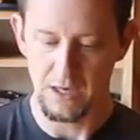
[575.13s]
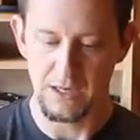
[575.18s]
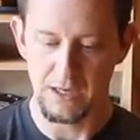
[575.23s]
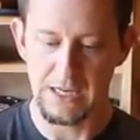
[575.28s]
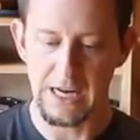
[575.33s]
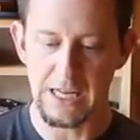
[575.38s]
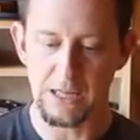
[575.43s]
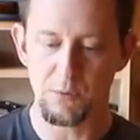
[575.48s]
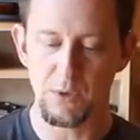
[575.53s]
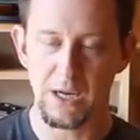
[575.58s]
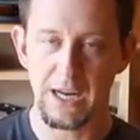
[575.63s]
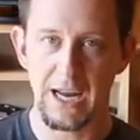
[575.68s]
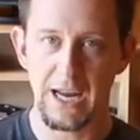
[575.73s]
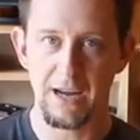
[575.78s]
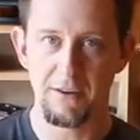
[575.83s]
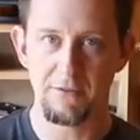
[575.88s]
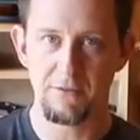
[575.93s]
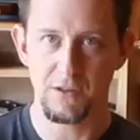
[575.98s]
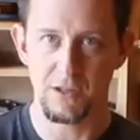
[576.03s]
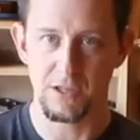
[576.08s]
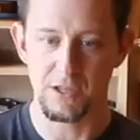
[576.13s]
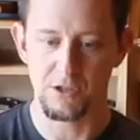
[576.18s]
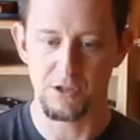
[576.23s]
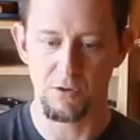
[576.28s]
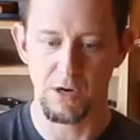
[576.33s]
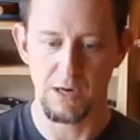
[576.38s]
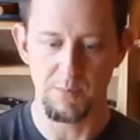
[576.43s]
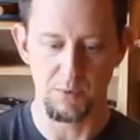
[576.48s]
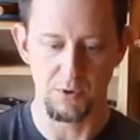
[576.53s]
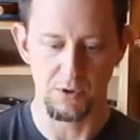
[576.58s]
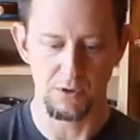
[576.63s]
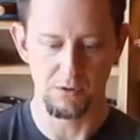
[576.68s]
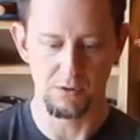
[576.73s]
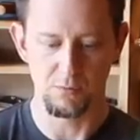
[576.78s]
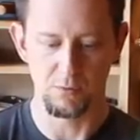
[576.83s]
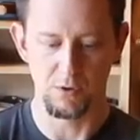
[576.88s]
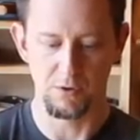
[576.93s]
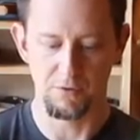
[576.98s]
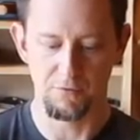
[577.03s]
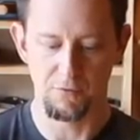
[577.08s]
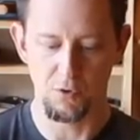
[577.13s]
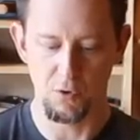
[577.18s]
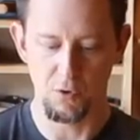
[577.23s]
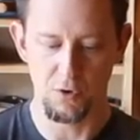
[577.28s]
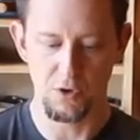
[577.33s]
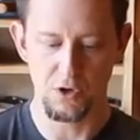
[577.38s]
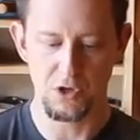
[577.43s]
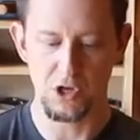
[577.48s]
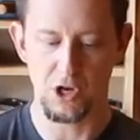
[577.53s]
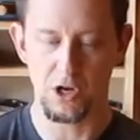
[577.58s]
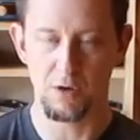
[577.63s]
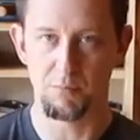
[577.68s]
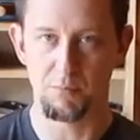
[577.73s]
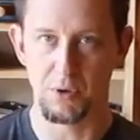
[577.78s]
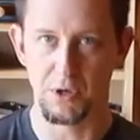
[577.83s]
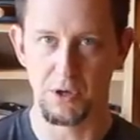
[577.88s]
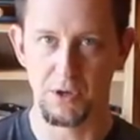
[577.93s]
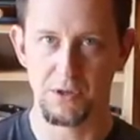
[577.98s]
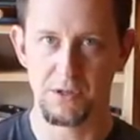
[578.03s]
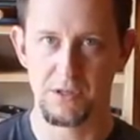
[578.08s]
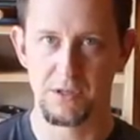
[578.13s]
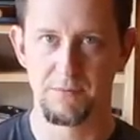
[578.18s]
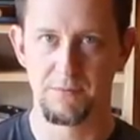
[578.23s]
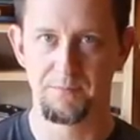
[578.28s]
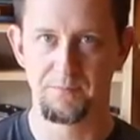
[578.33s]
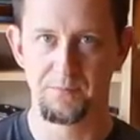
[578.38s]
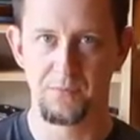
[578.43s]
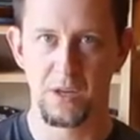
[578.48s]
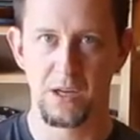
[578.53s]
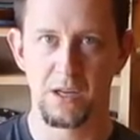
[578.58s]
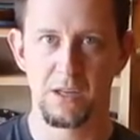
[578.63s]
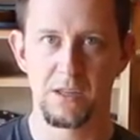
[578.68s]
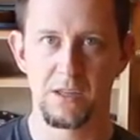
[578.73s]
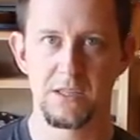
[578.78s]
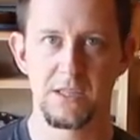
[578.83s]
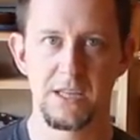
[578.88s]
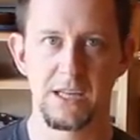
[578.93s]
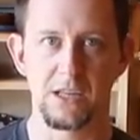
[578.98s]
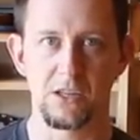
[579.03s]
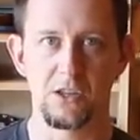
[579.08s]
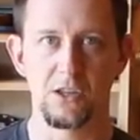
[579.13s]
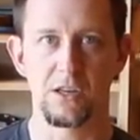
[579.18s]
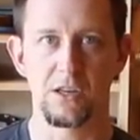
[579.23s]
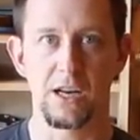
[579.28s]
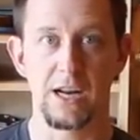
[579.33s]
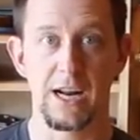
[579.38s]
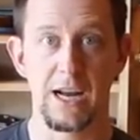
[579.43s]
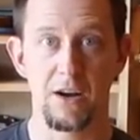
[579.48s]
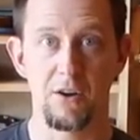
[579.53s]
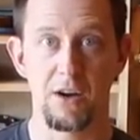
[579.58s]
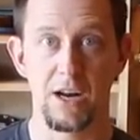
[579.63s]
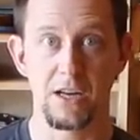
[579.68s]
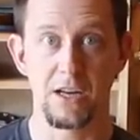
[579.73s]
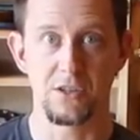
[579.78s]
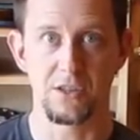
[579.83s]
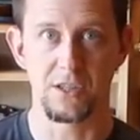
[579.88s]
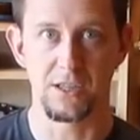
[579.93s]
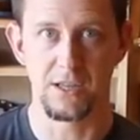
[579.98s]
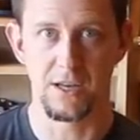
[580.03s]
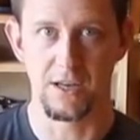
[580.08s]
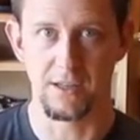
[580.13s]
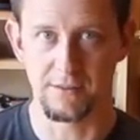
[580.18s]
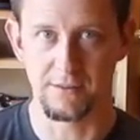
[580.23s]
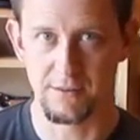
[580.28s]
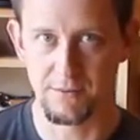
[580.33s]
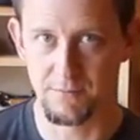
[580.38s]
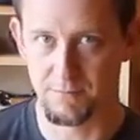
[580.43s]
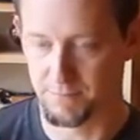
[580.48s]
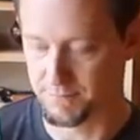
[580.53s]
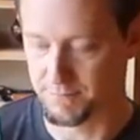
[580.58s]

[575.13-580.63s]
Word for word: Now that we have a scraper with four sharp burrs, let's take a look at how it actually cuts.